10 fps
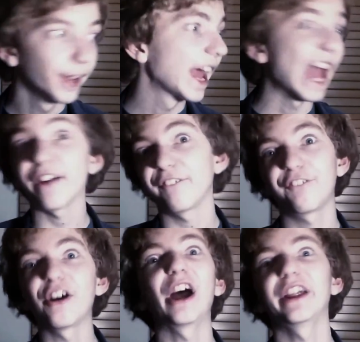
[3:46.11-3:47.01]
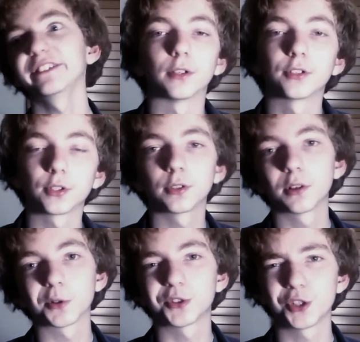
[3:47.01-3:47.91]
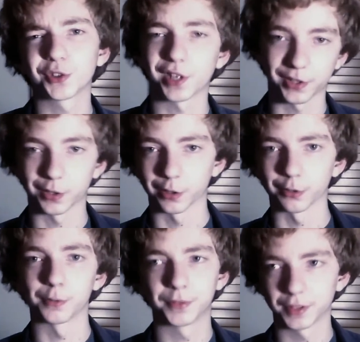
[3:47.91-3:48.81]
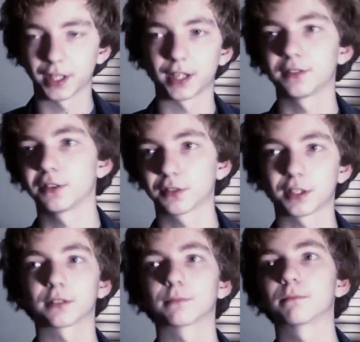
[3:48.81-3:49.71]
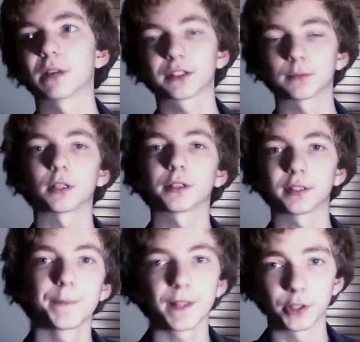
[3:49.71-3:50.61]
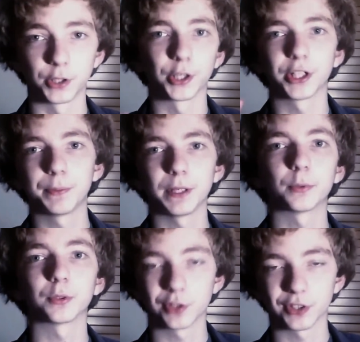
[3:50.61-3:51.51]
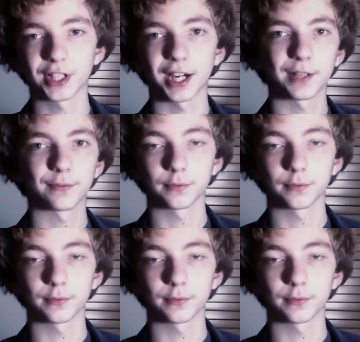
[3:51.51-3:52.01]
Have fun! So the girls usually got the hula hoops and the guys usually got the basketballs and the nerdy people just kind of,